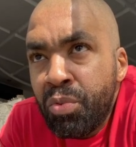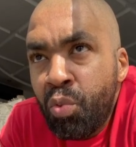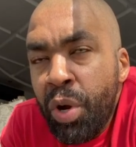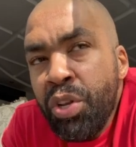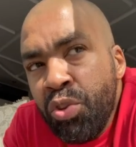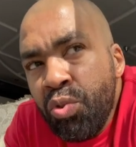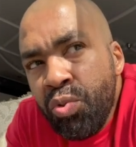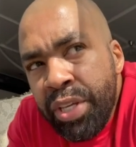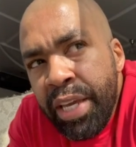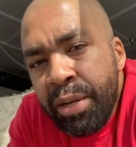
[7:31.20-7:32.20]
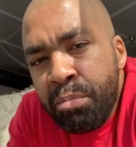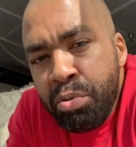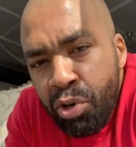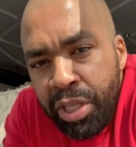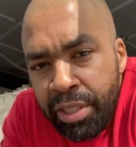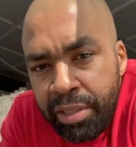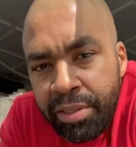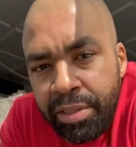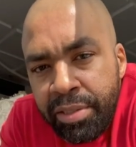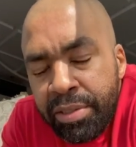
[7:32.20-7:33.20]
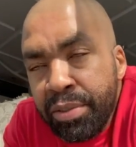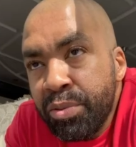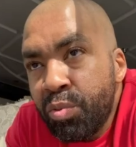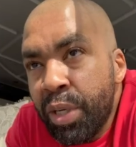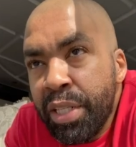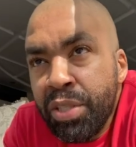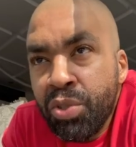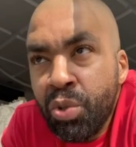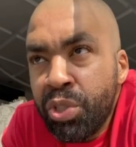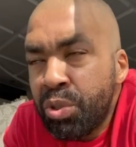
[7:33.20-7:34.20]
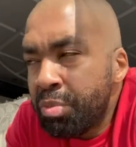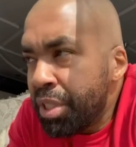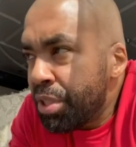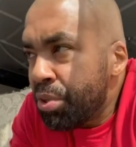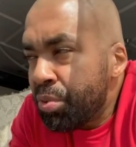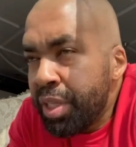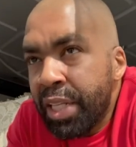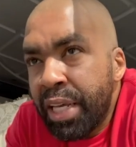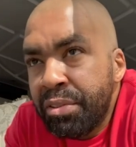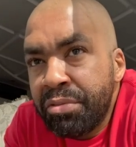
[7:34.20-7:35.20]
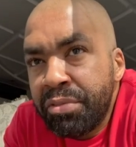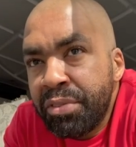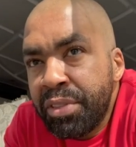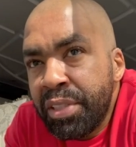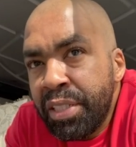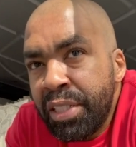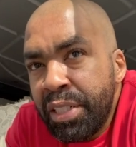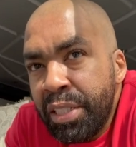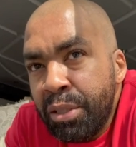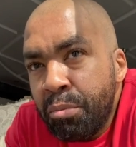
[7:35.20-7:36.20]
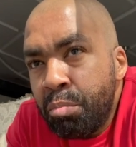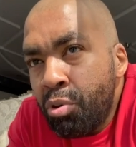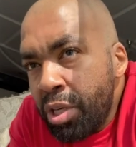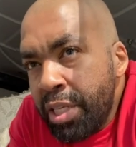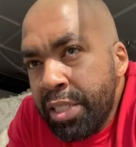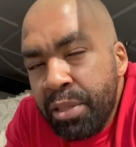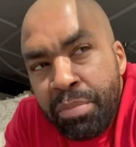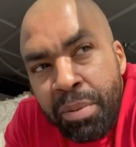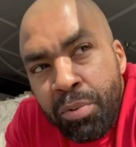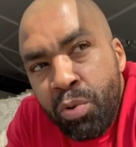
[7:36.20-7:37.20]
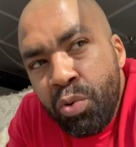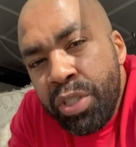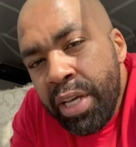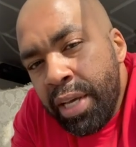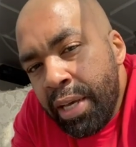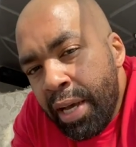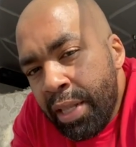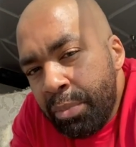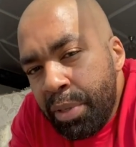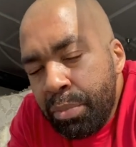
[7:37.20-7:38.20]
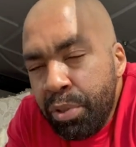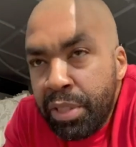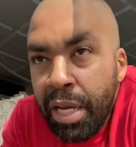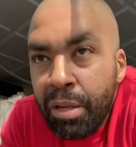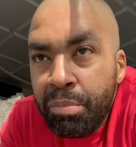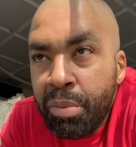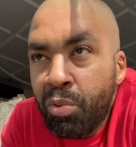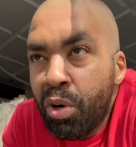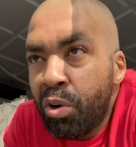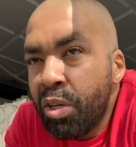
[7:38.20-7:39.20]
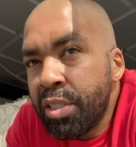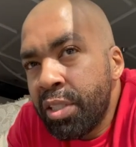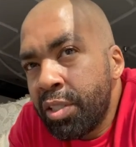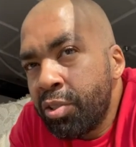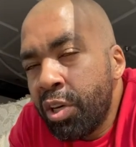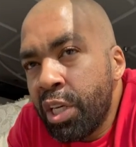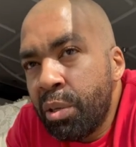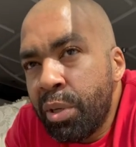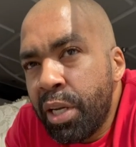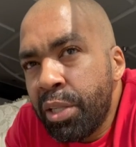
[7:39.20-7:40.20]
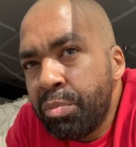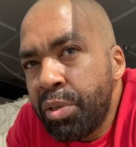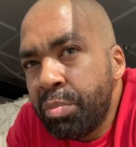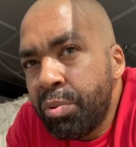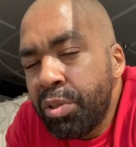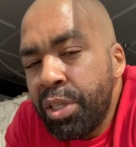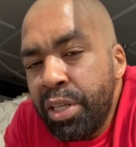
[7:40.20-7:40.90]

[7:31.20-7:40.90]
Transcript: When you get bullies, whether social media or real life, bullies and people who tear other people down, people who are constantly talking about other people,